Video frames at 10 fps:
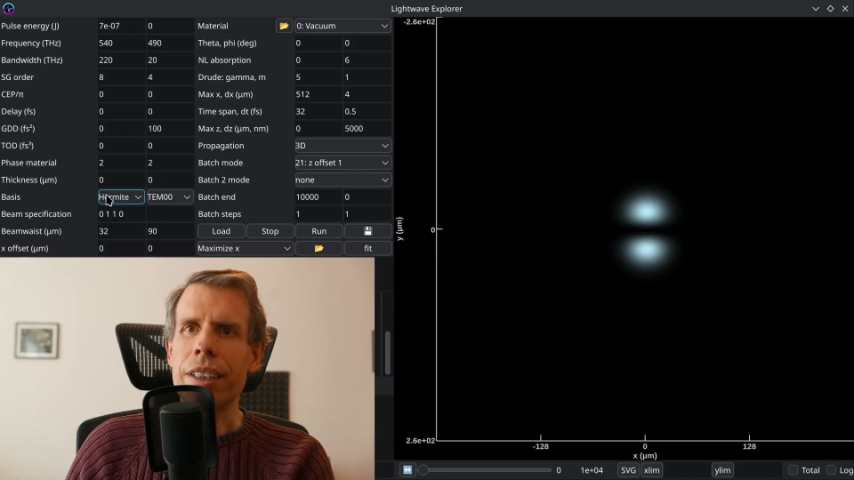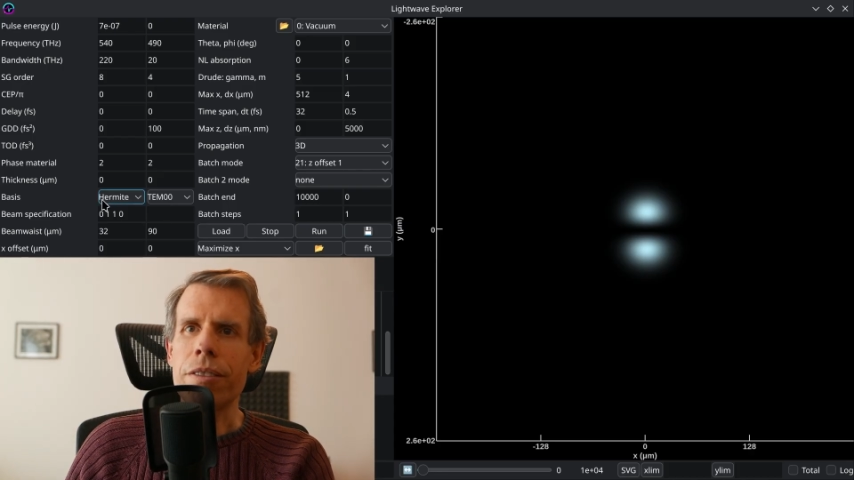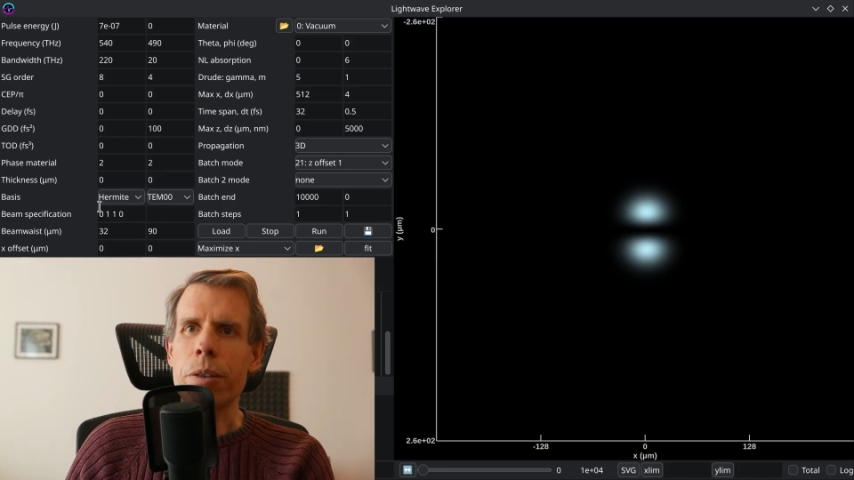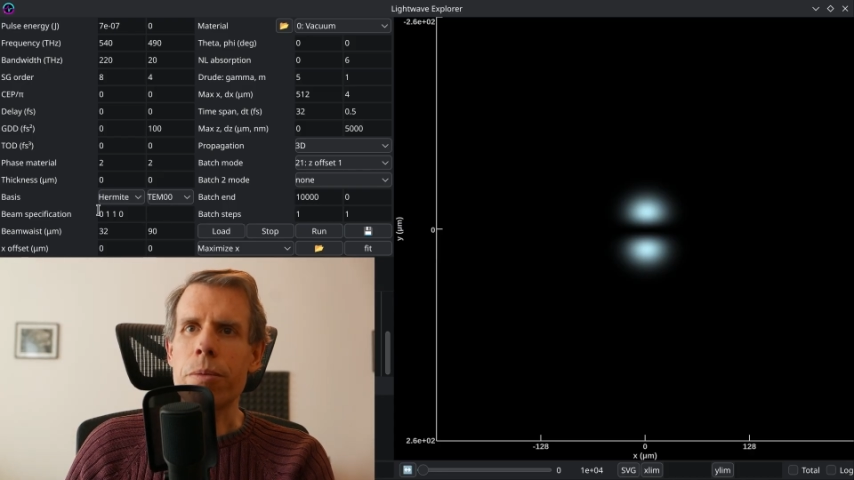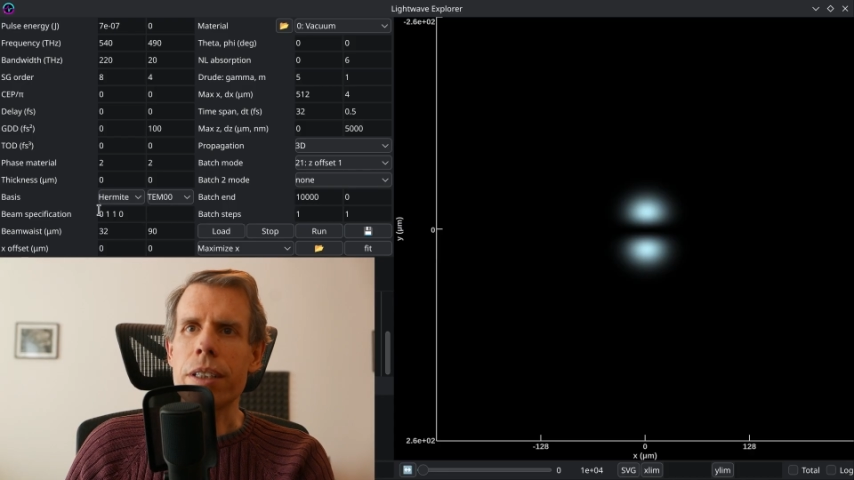And
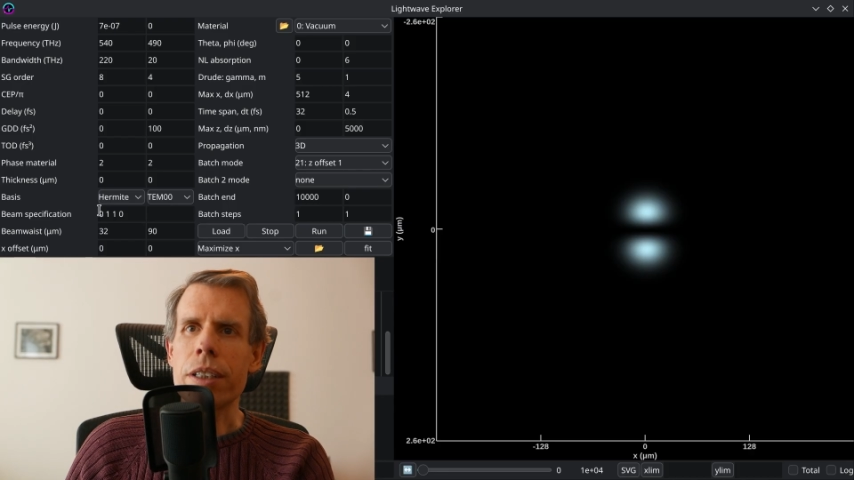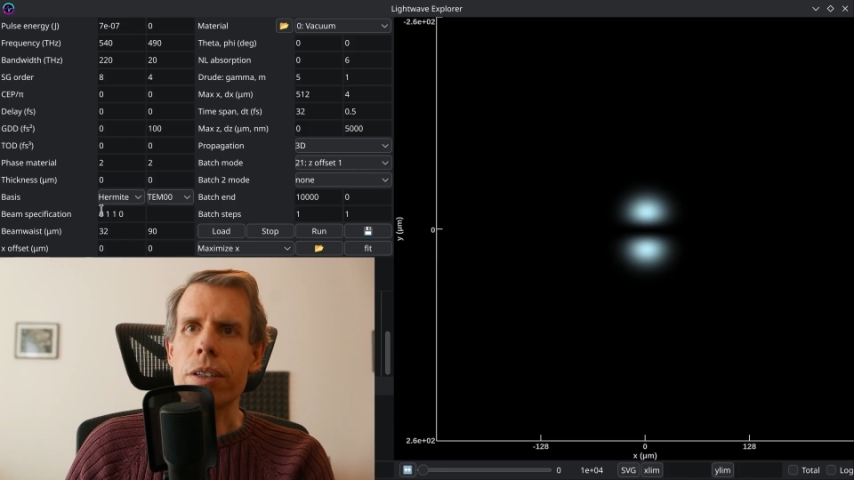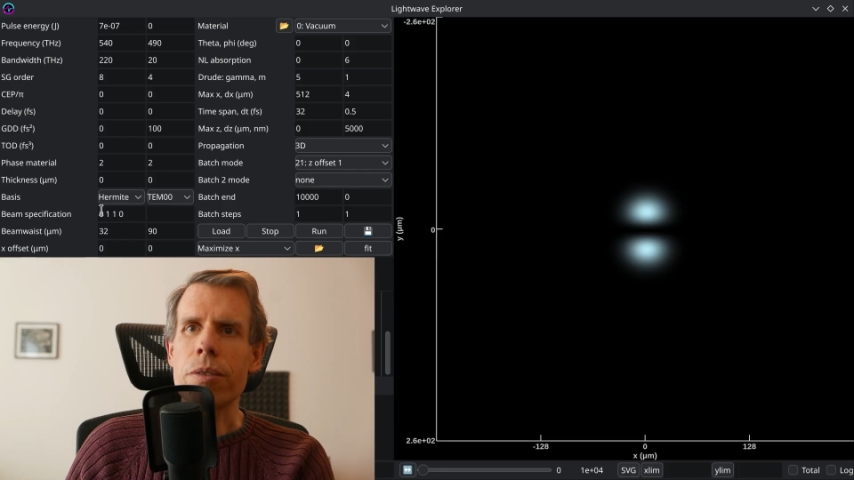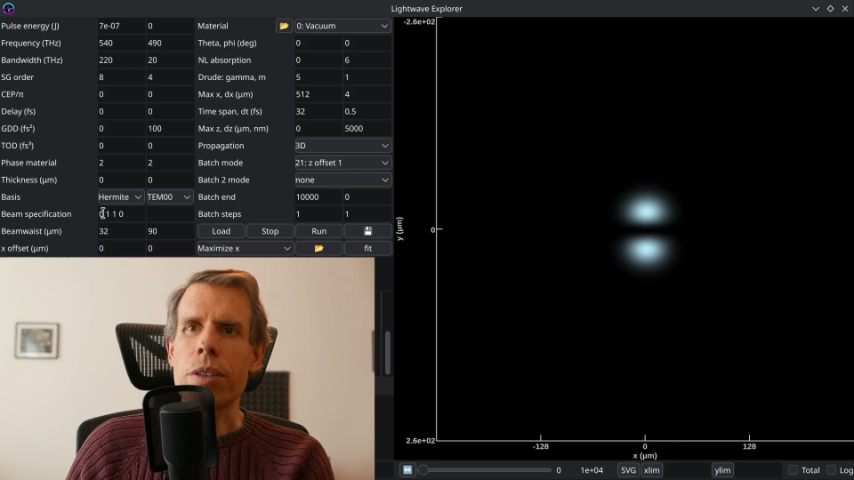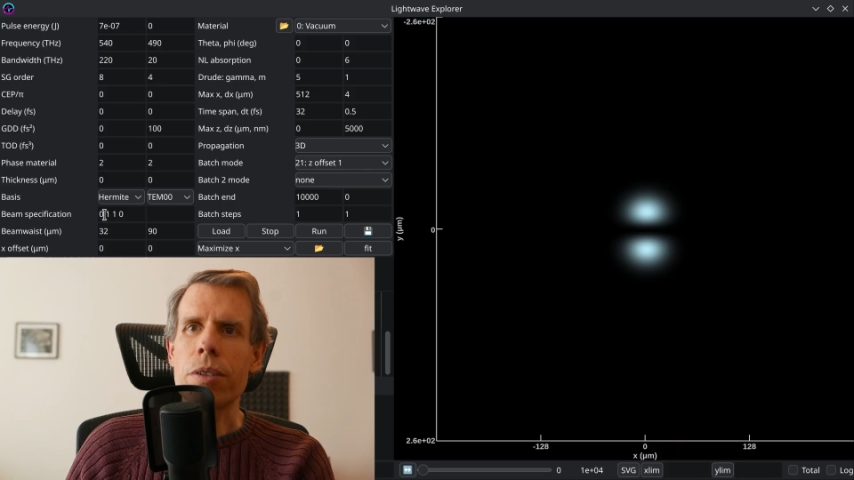if we want to
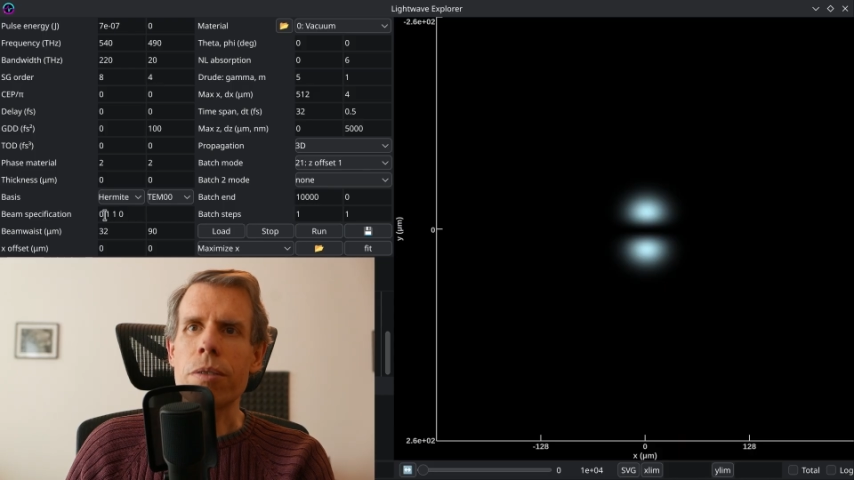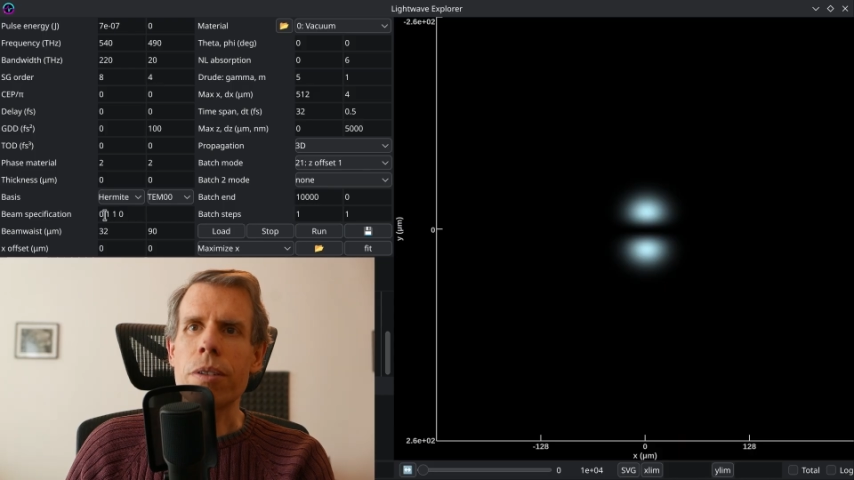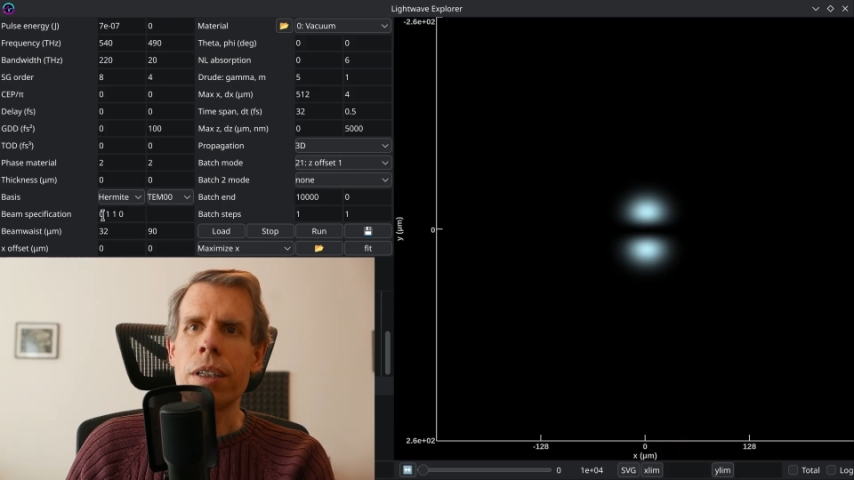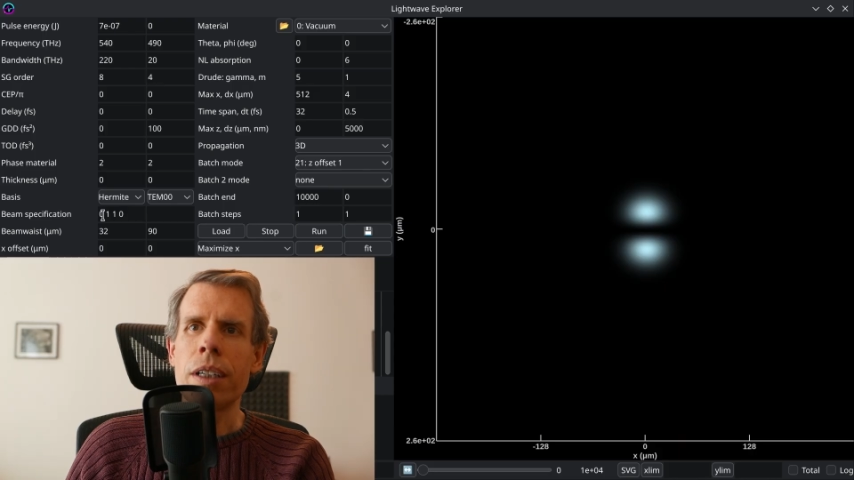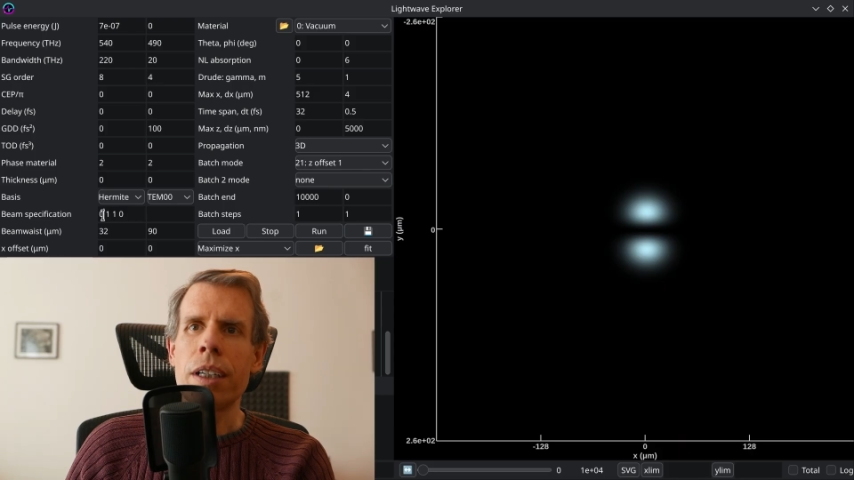go to